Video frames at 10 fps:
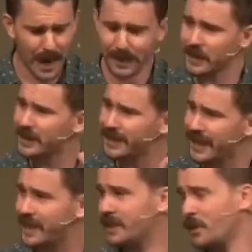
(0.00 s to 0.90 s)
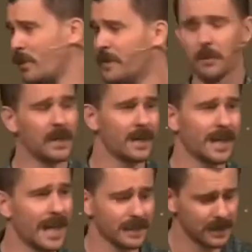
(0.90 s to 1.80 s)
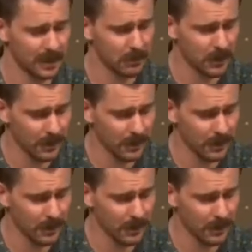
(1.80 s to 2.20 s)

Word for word: and the sins that we've committed against Him.